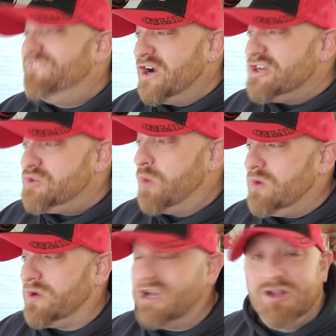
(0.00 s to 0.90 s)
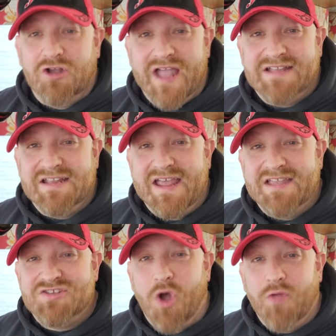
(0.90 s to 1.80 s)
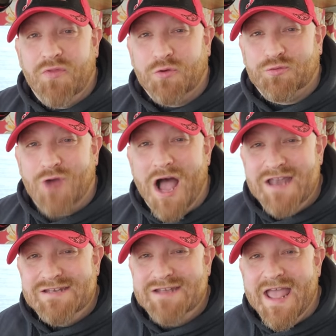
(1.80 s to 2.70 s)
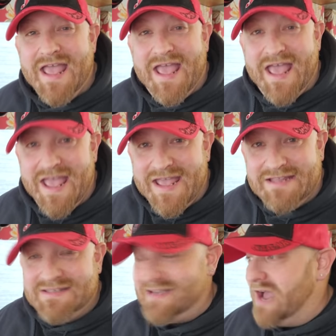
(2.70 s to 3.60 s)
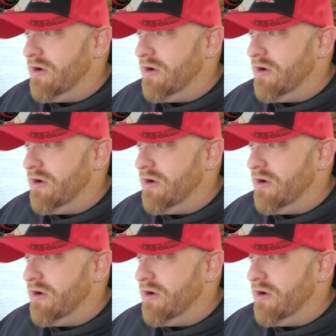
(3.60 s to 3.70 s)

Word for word: The first one we're going to look at today is called the Rotten Heads.